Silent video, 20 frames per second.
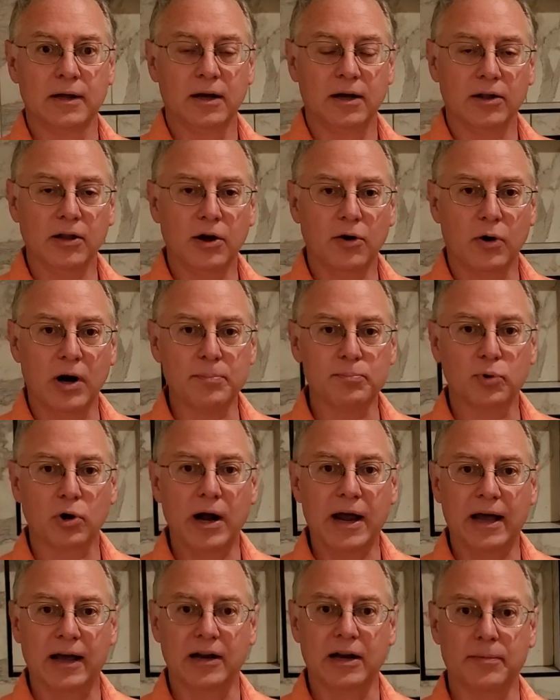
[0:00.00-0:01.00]
Hello, I'm
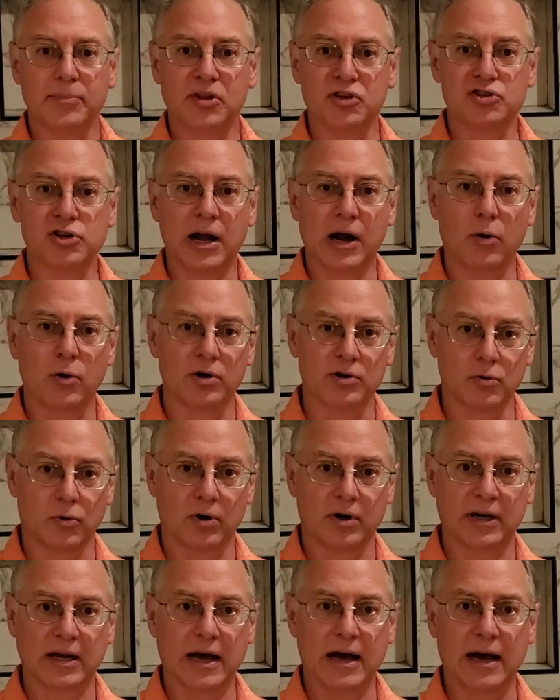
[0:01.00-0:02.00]
Brad. I'm the shower
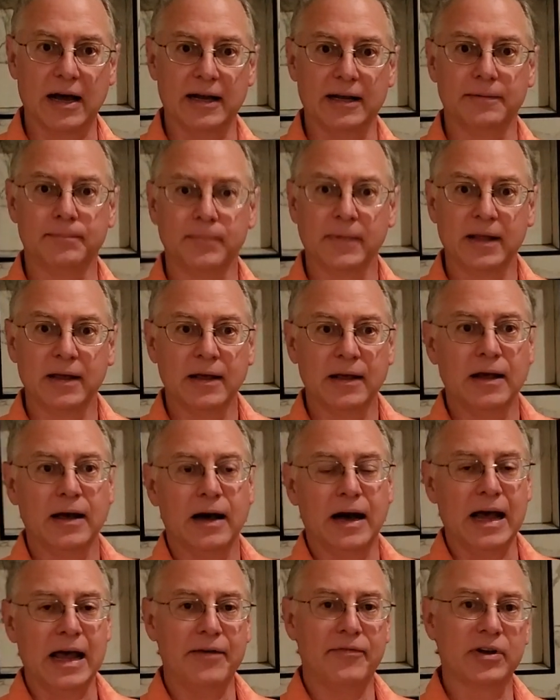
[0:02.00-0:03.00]
door guy.
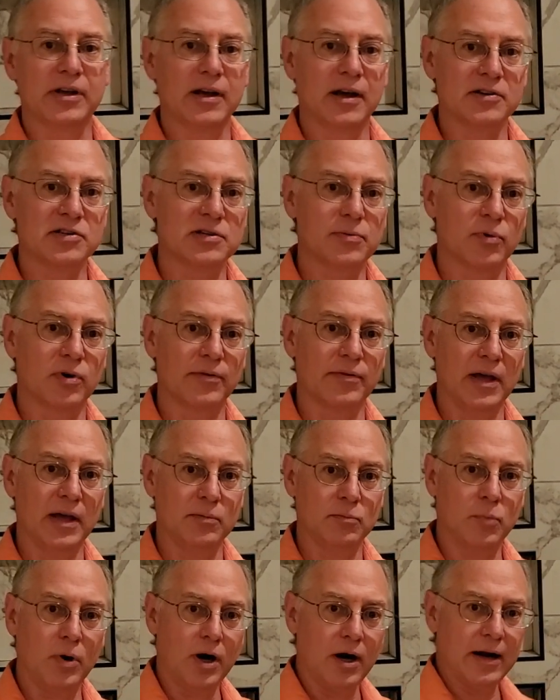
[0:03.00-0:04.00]
I have a customer
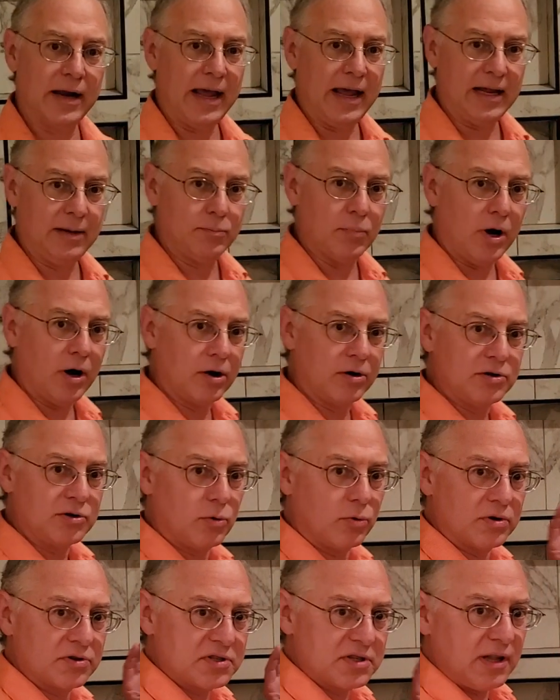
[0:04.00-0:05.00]
that bought a barn
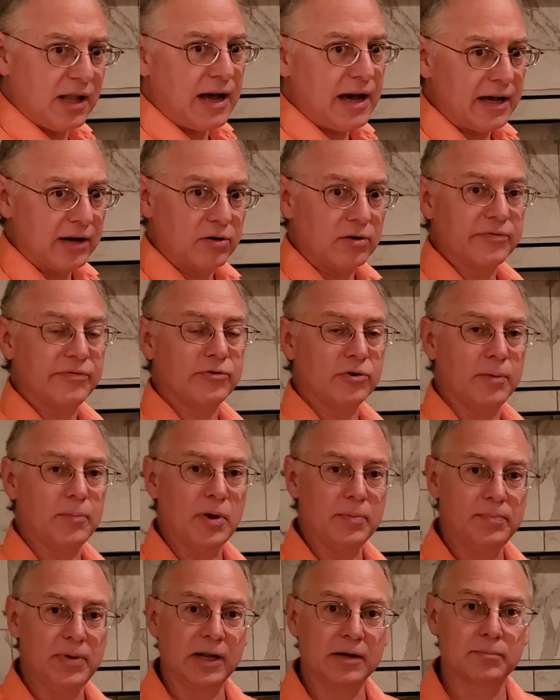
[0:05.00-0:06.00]
door slider from a
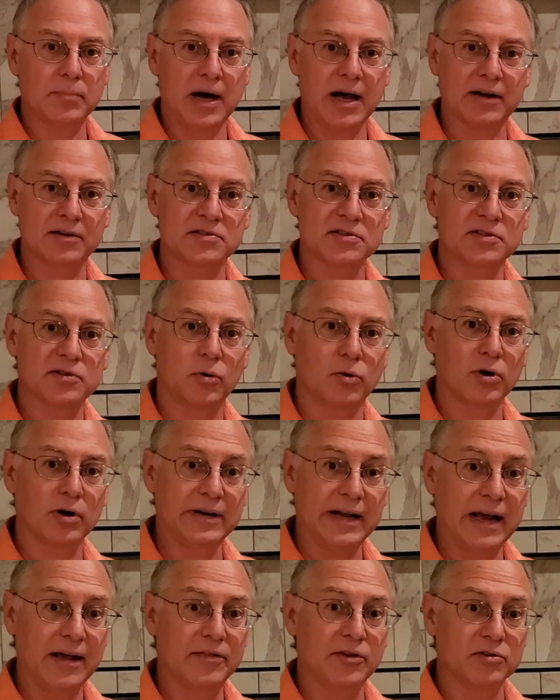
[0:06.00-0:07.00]
big box store
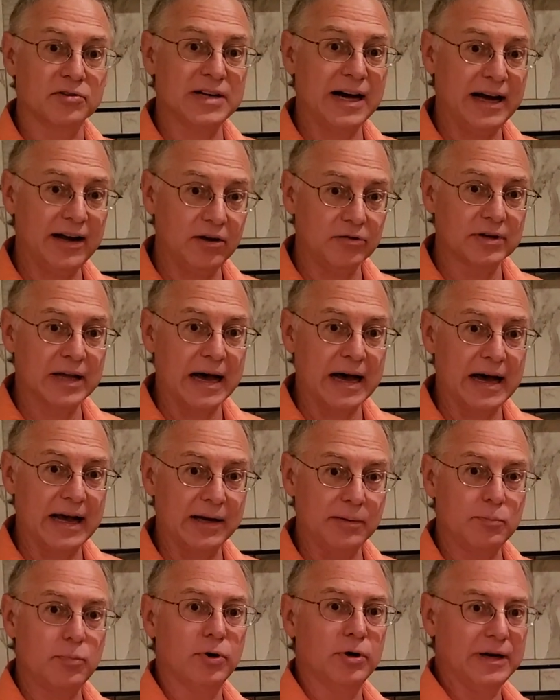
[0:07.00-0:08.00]
and had their tile
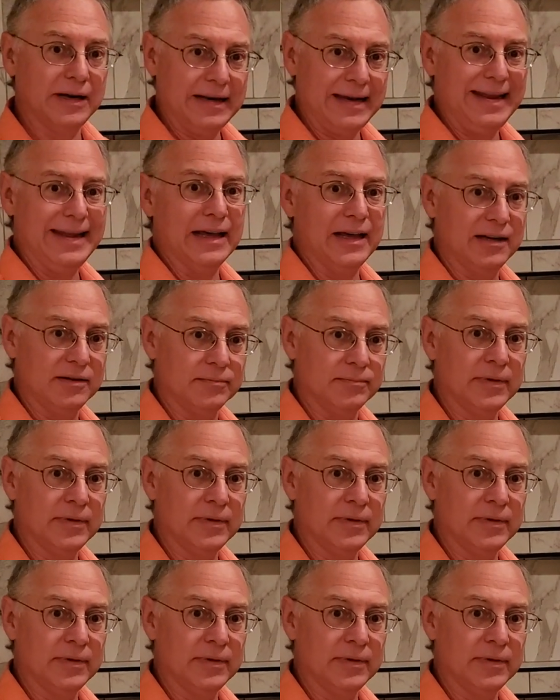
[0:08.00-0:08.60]
guy put it in.